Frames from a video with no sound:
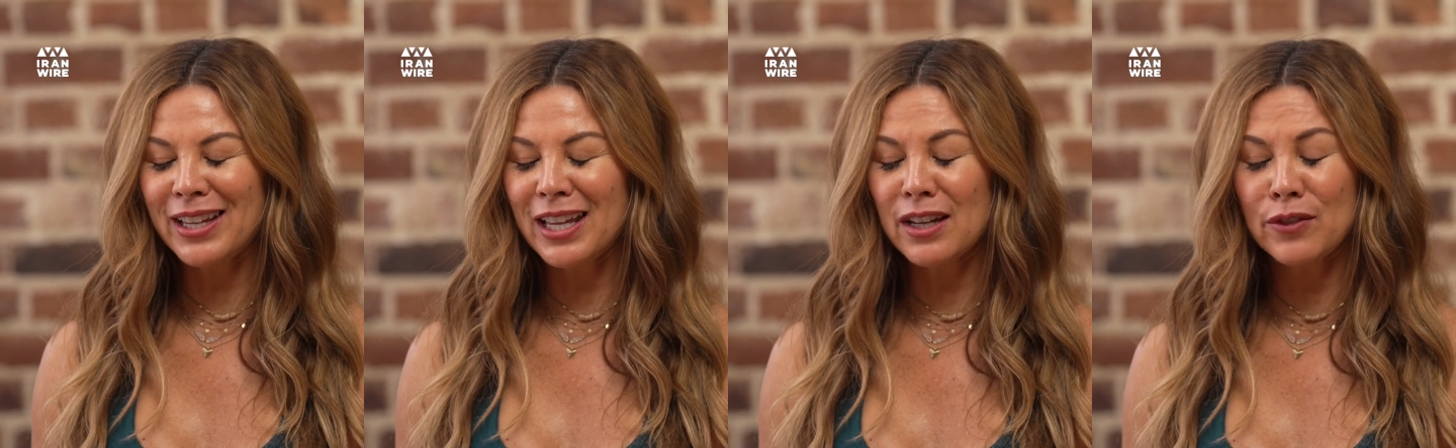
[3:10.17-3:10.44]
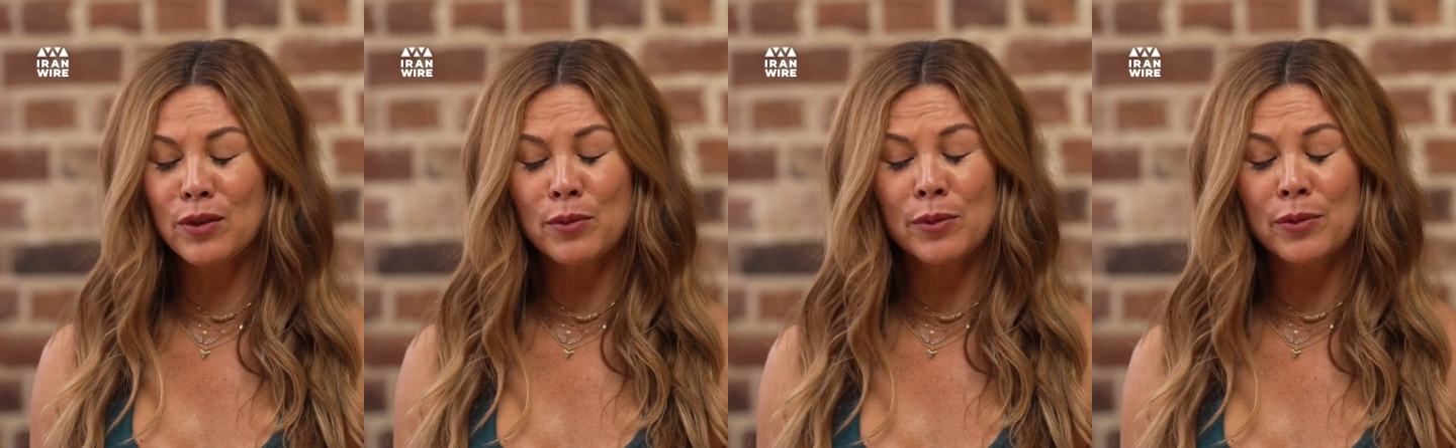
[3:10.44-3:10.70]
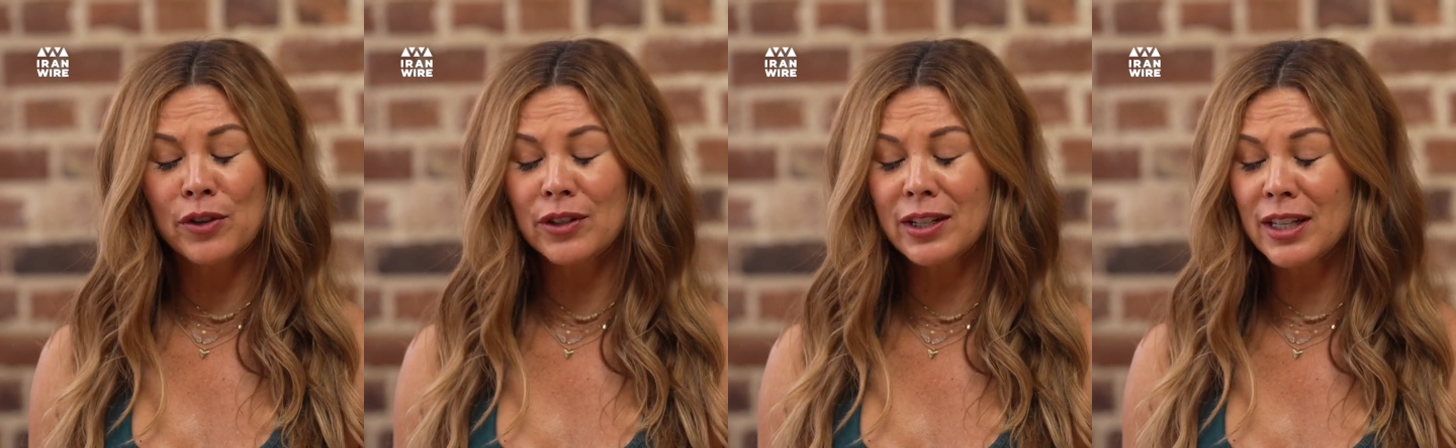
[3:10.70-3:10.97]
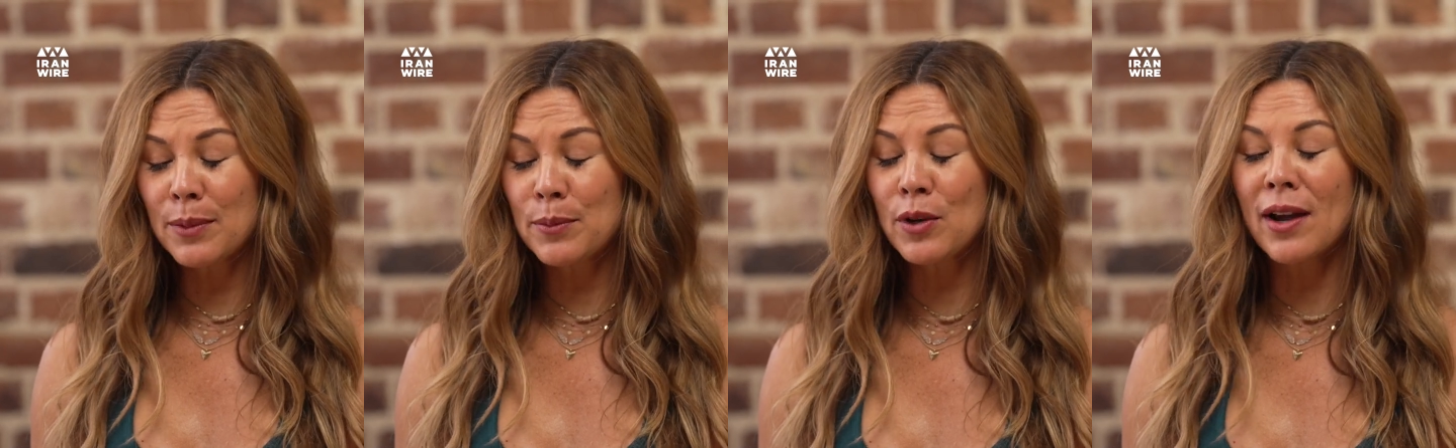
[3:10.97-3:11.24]
And if you prefer to
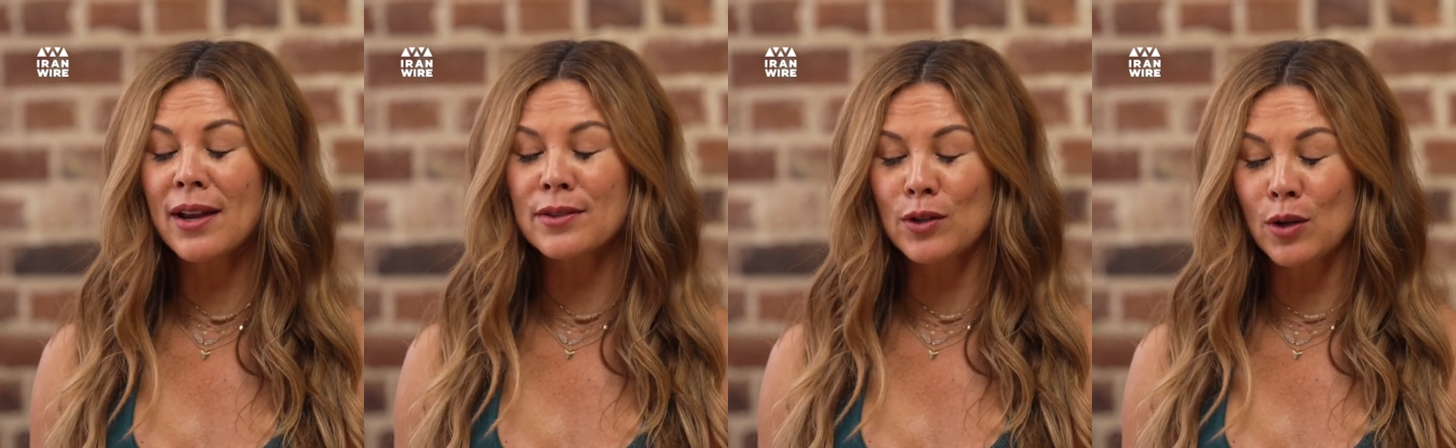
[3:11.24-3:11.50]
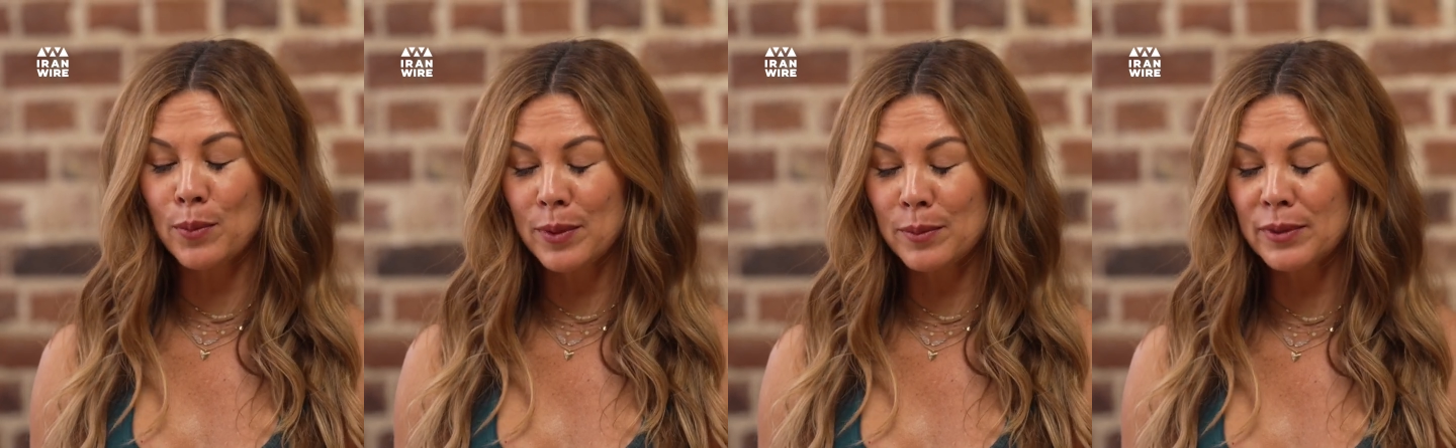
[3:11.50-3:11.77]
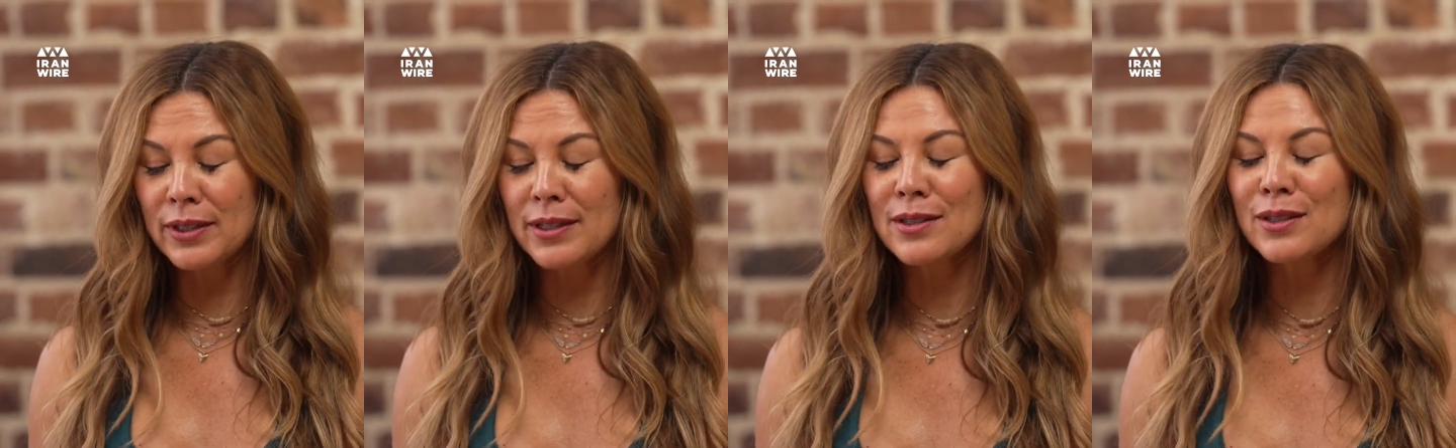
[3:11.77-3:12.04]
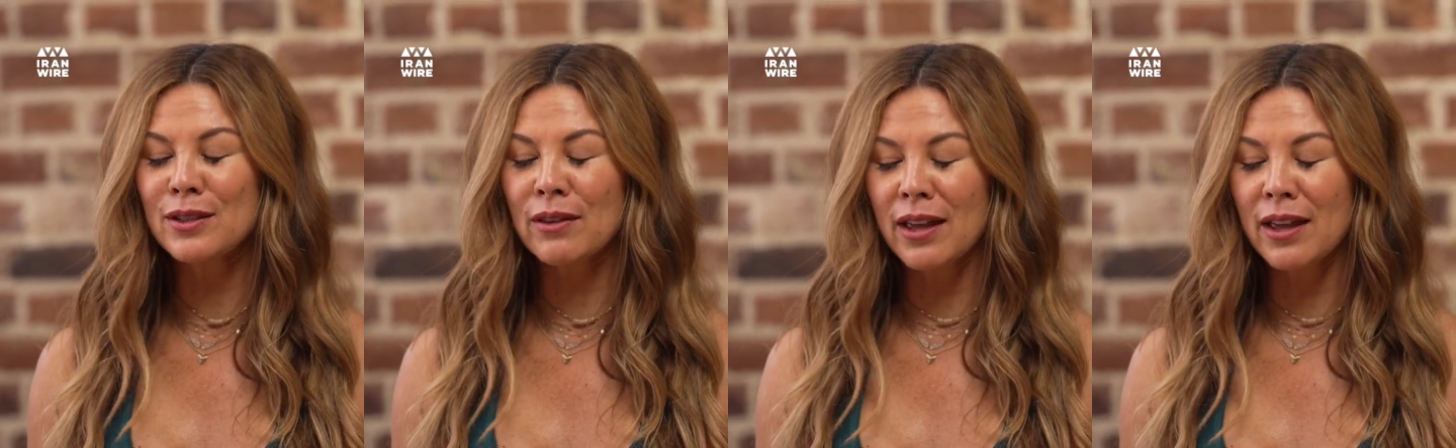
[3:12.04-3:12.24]
keep your eyes open, please do